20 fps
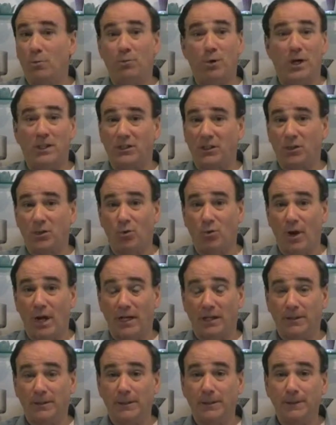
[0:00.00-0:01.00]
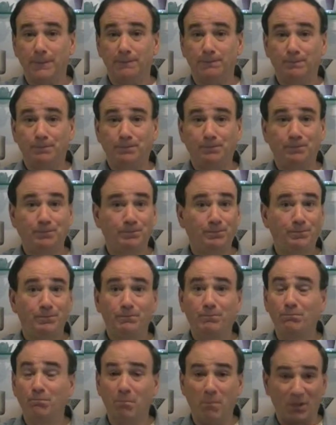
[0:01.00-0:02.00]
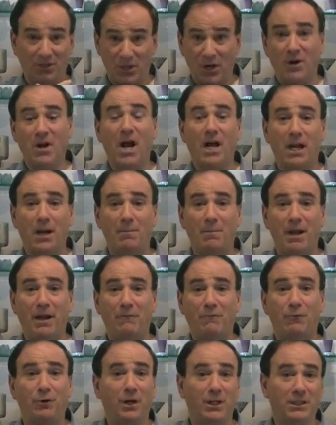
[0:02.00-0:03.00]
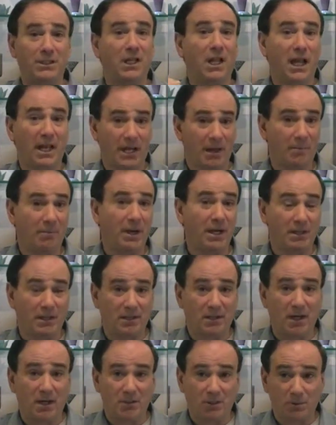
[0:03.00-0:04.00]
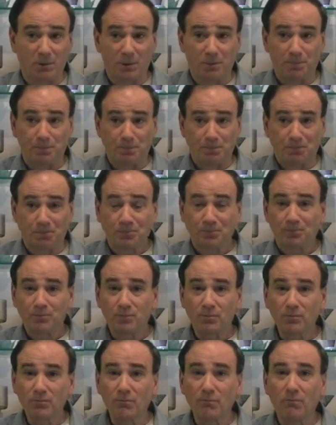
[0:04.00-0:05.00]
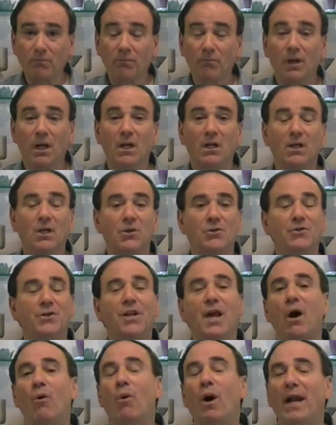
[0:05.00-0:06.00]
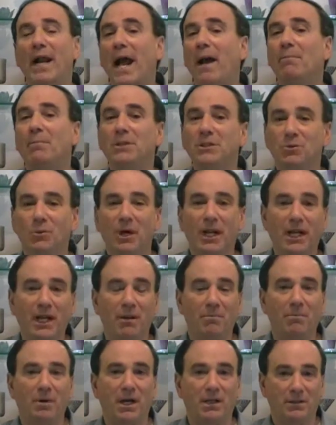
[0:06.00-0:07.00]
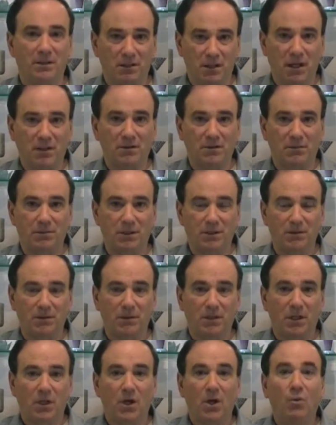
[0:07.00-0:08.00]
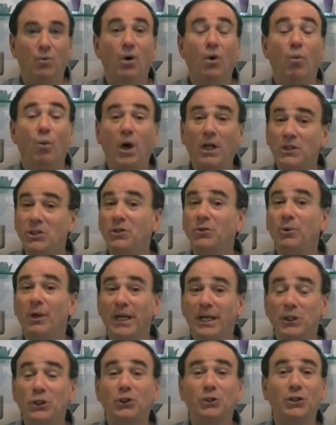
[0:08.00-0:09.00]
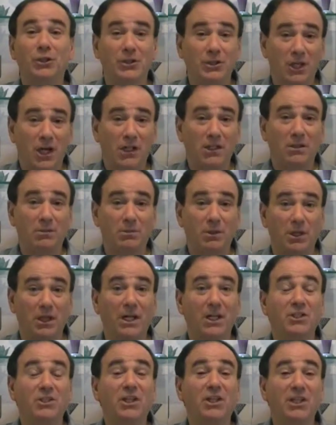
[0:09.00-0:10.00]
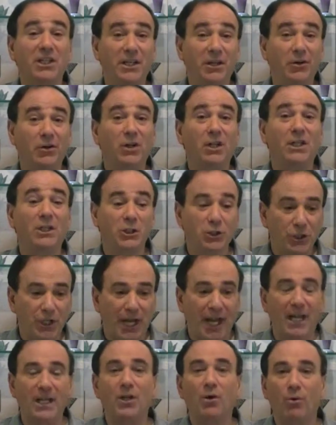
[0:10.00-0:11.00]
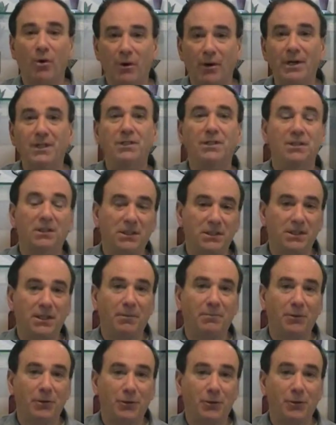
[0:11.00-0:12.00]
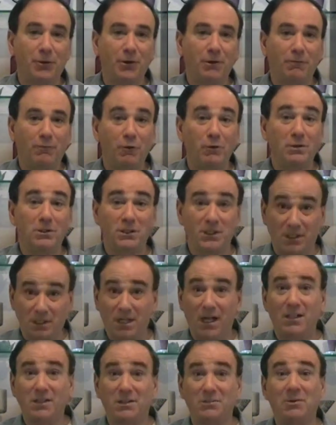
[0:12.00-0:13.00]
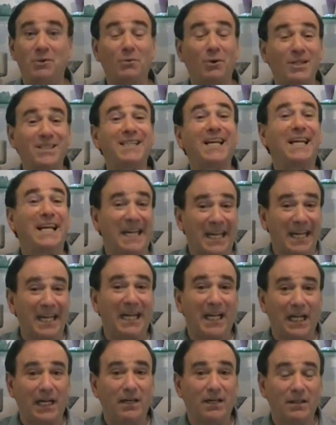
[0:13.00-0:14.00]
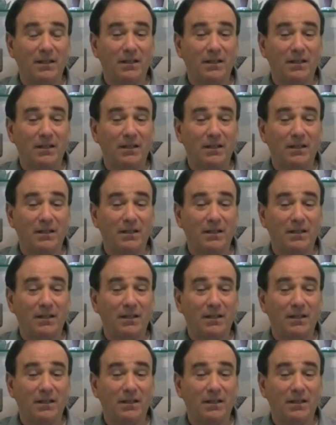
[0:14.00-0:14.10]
price either way. But they're not going to pay for it until I hit my deductible. So now what happens when I hit my deductible? Well, once you hit your deductible, and it's a yearly January to December 31st deductible, once I hit it,